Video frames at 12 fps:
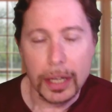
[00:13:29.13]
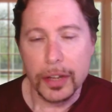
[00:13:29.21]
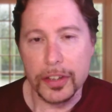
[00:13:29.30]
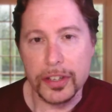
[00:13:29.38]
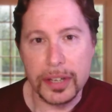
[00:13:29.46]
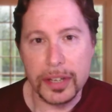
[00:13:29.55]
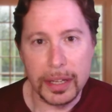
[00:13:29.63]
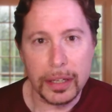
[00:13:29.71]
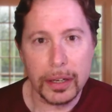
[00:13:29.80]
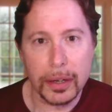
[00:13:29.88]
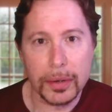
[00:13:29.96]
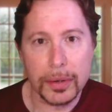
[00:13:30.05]
The
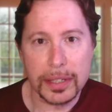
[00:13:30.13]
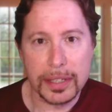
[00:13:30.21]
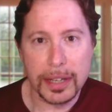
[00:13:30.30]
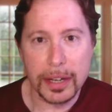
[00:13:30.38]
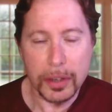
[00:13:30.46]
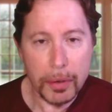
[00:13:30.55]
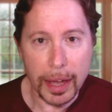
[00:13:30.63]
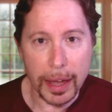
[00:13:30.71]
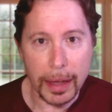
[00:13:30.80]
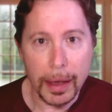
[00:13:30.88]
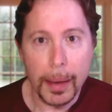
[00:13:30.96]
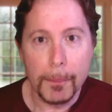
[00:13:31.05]
CEO says,
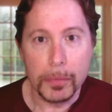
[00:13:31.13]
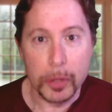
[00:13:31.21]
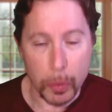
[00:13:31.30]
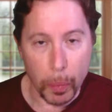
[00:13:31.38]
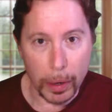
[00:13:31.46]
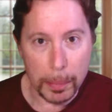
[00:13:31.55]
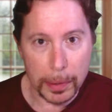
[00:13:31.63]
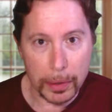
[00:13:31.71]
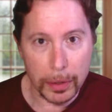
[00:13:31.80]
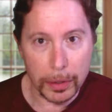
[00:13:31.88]
okay, you want to build,